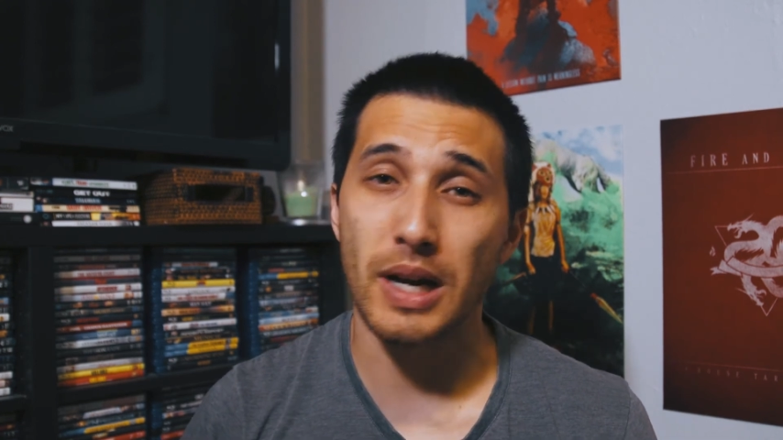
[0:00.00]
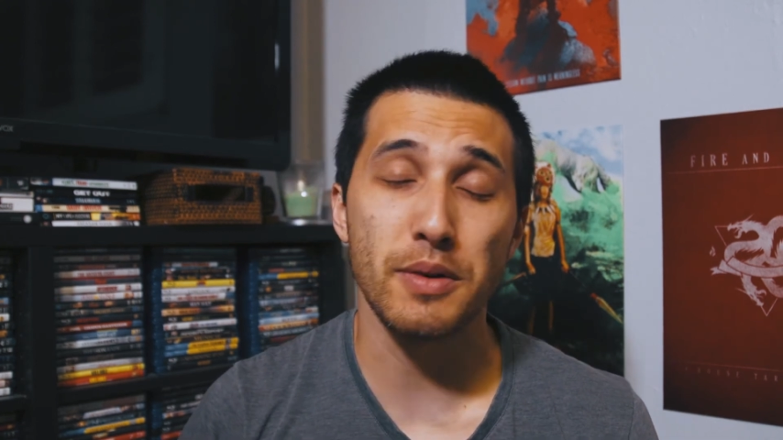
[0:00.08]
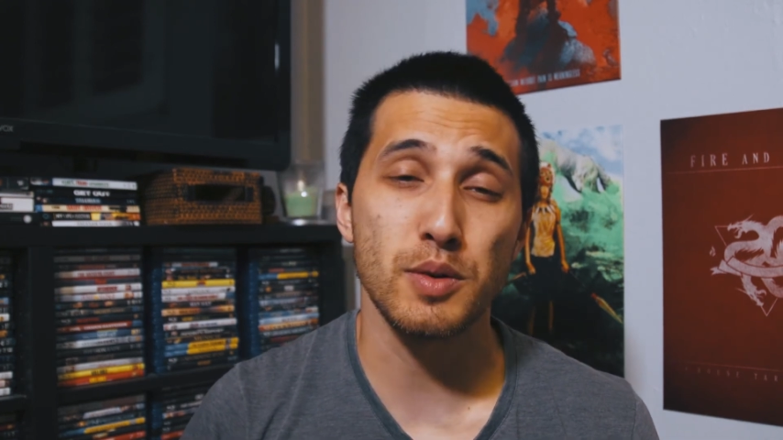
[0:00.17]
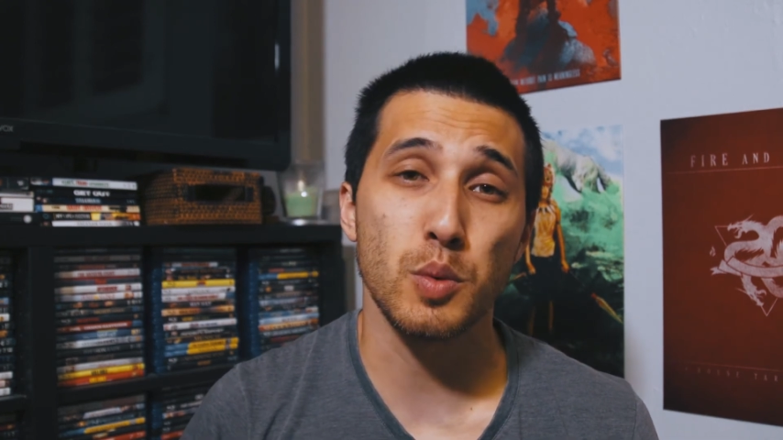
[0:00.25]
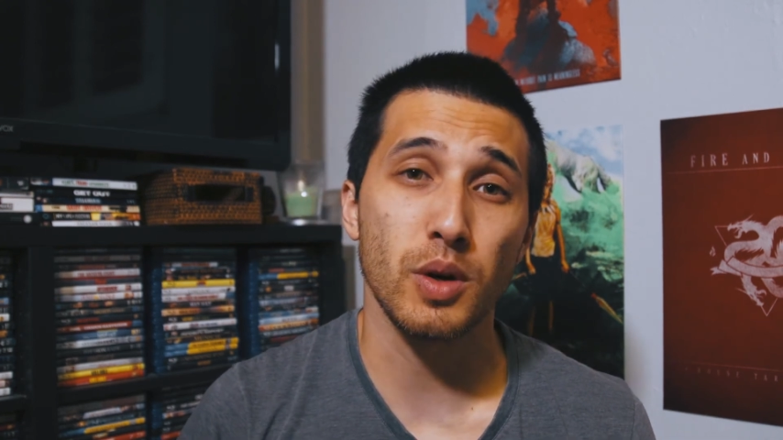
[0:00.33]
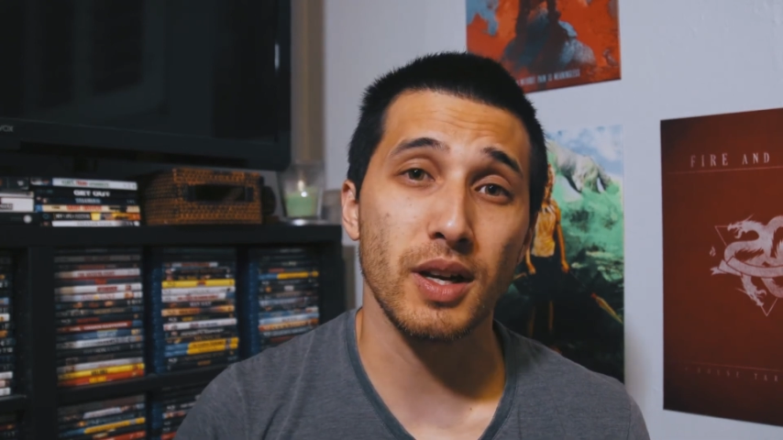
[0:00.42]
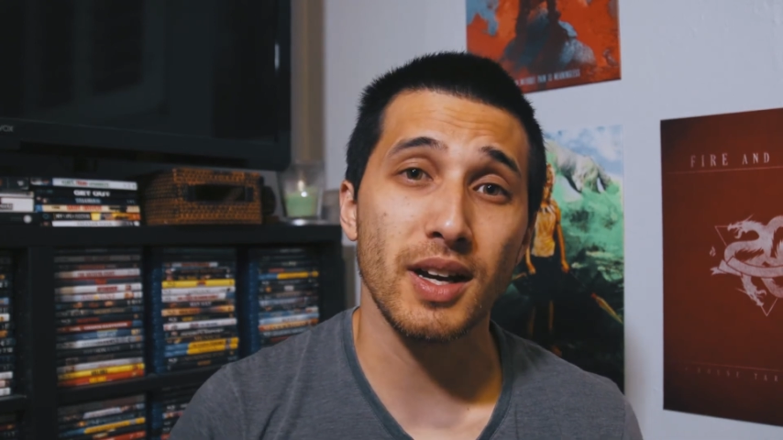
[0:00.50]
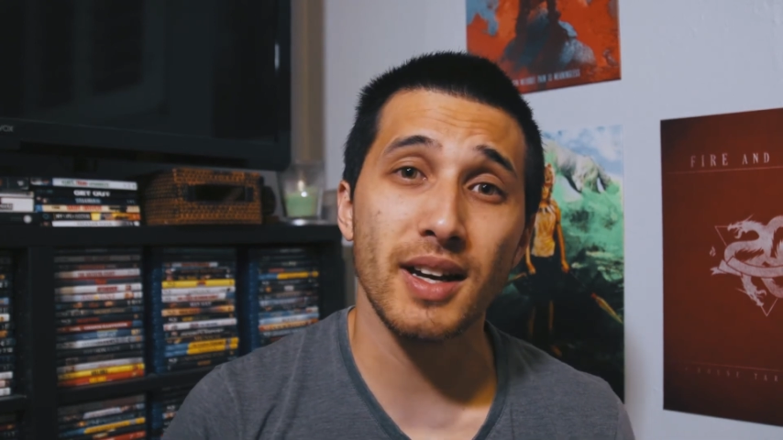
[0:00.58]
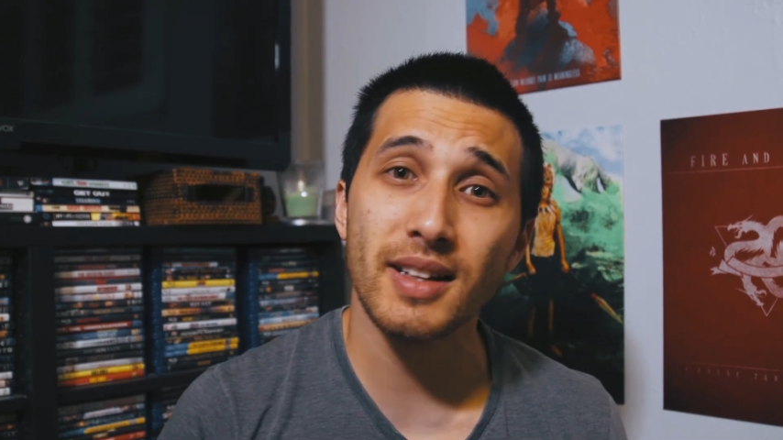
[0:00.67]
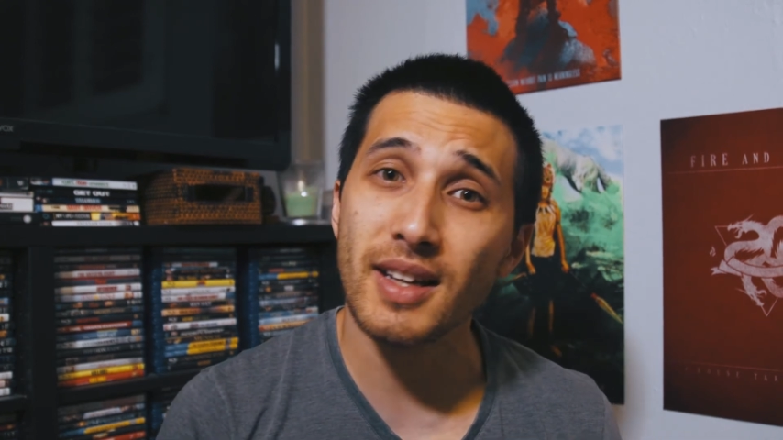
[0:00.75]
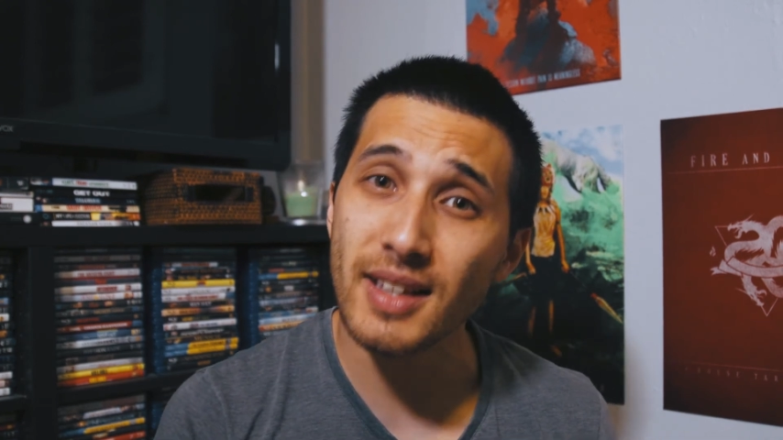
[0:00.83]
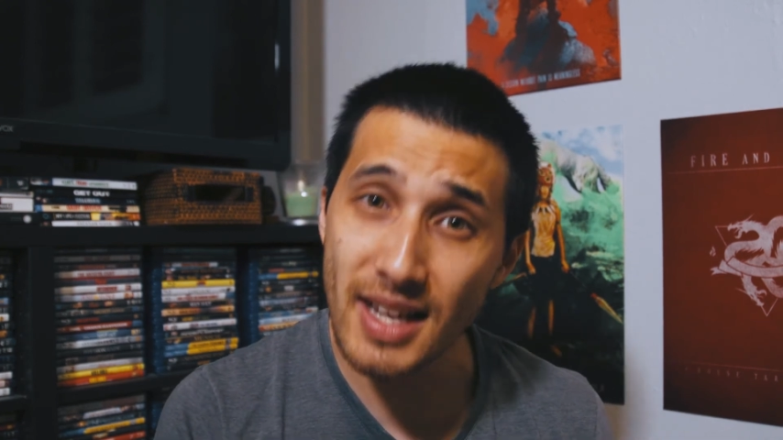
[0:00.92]
I was working
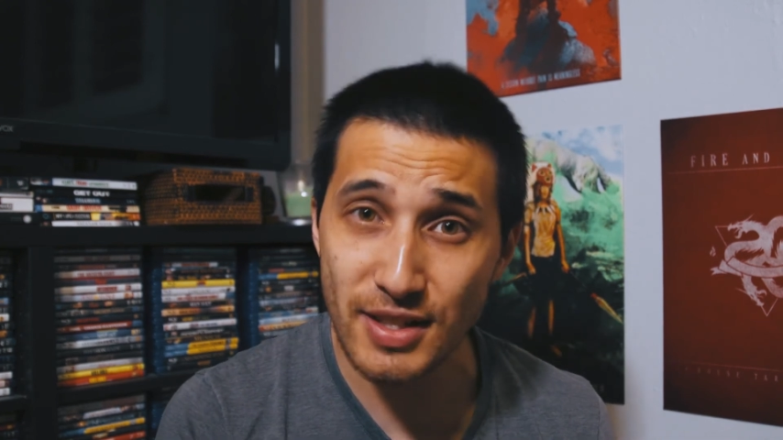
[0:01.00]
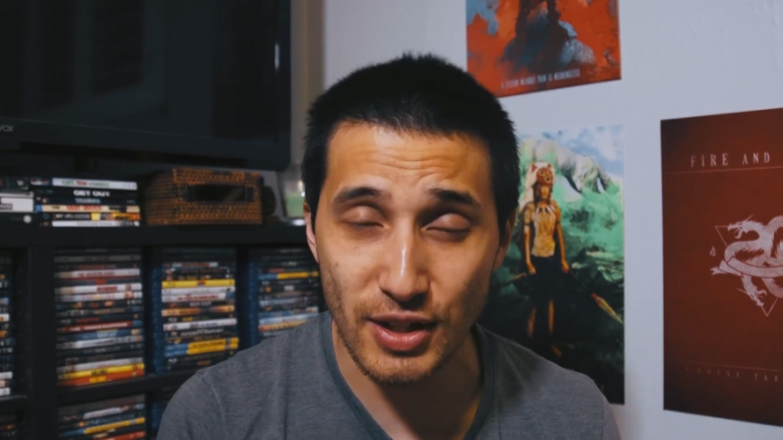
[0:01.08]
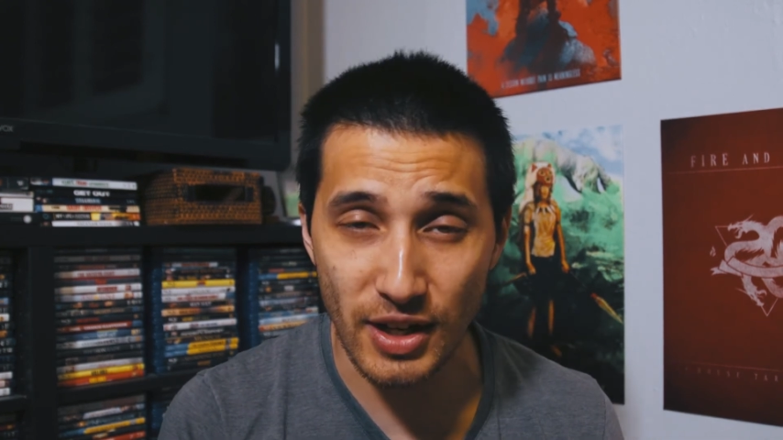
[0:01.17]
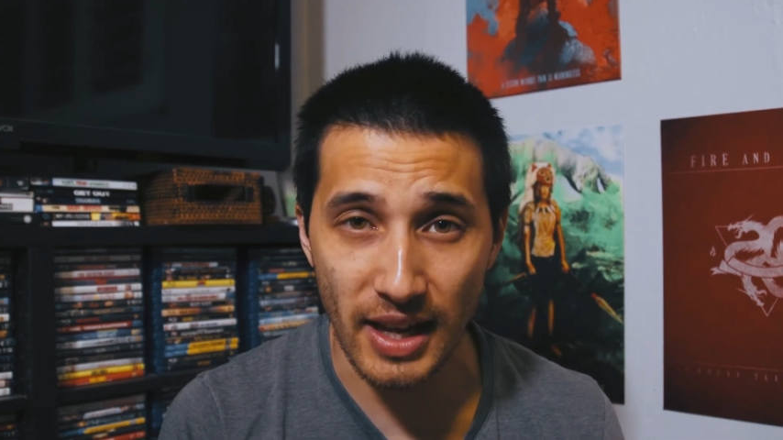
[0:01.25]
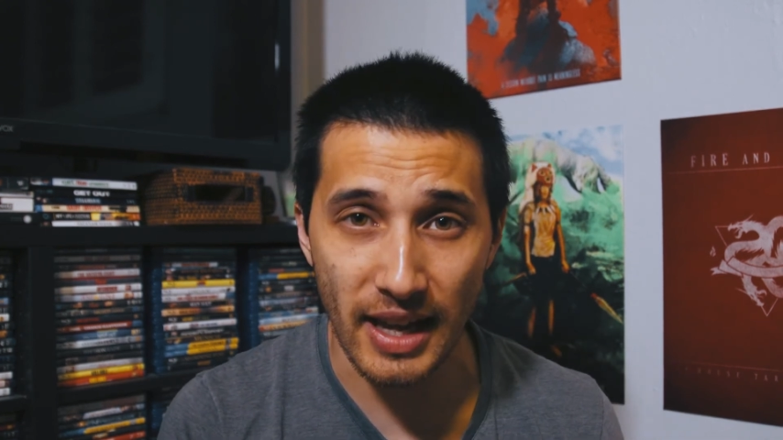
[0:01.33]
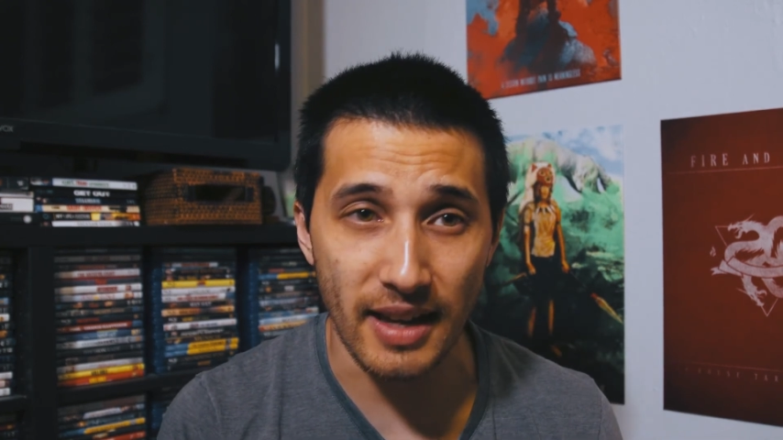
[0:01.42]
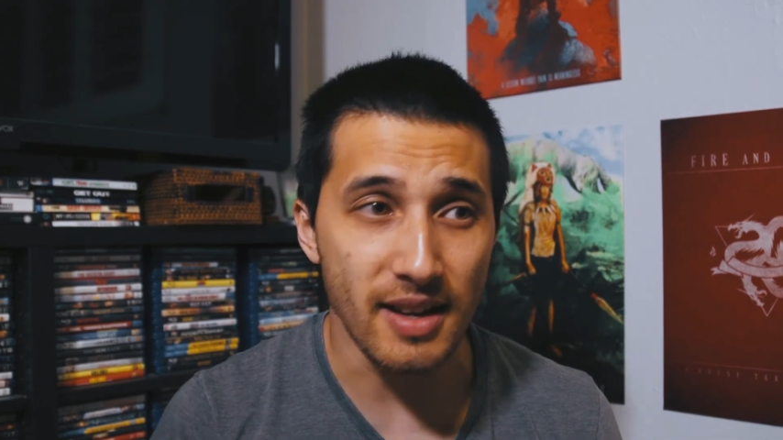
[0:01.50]
on yesterday.